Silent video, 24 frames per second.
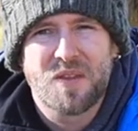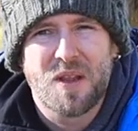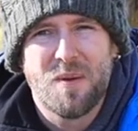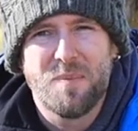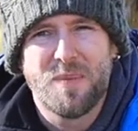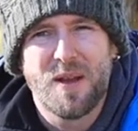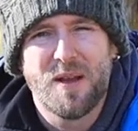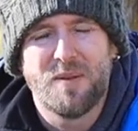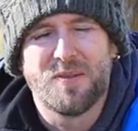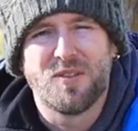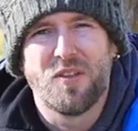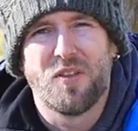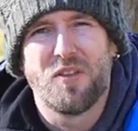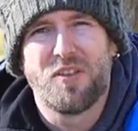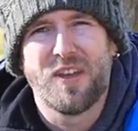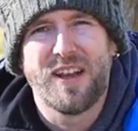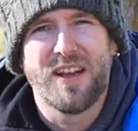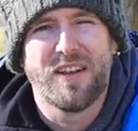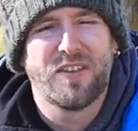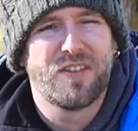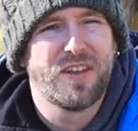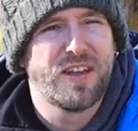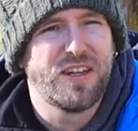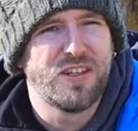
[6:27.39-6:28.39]
and be able to
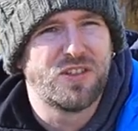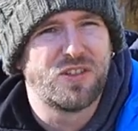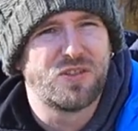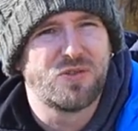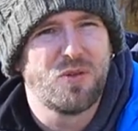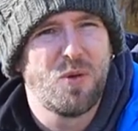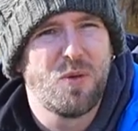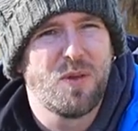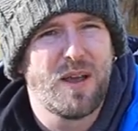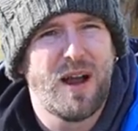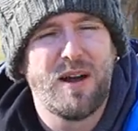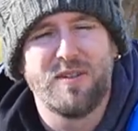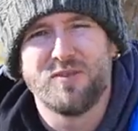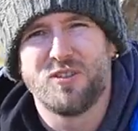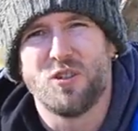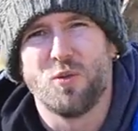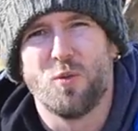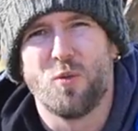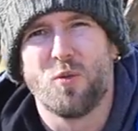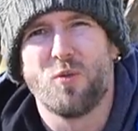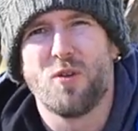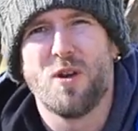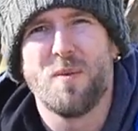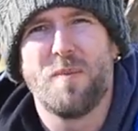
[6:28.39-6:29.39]
think things through without having to
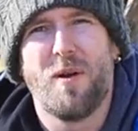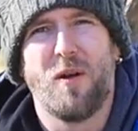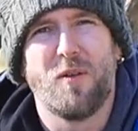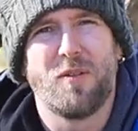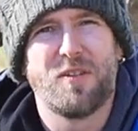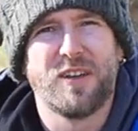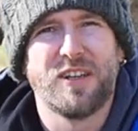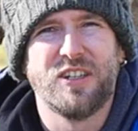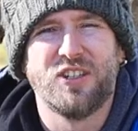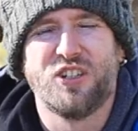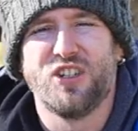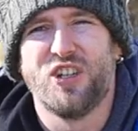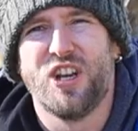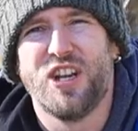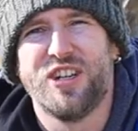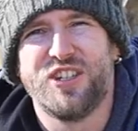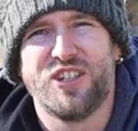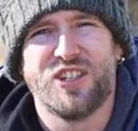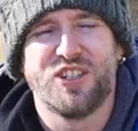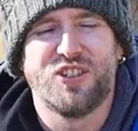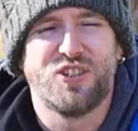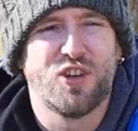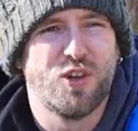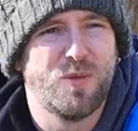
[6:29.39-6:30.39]
worry about things
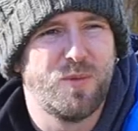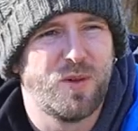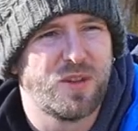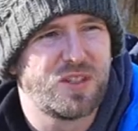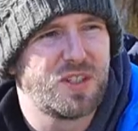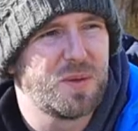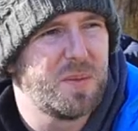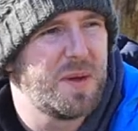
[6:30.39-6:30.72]
changing too much.